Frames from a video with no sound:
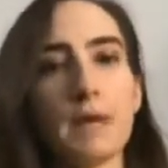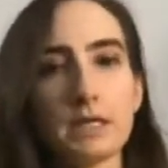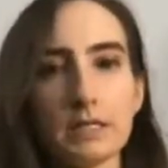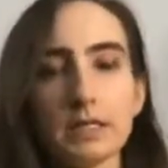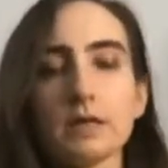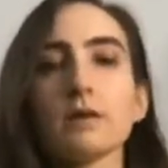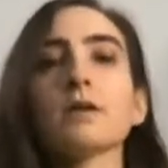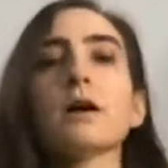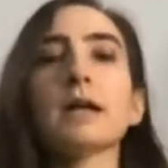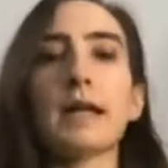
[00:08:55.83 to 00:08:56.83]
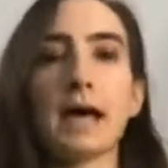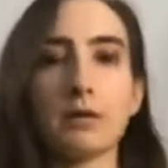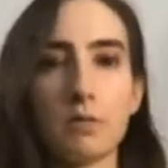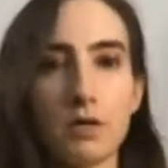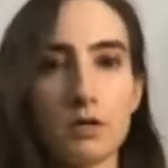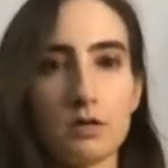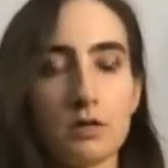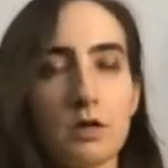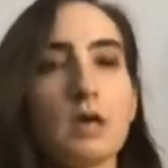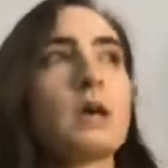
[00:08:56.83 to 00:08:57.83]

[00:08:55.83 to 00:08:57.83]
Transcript: basic anatomy.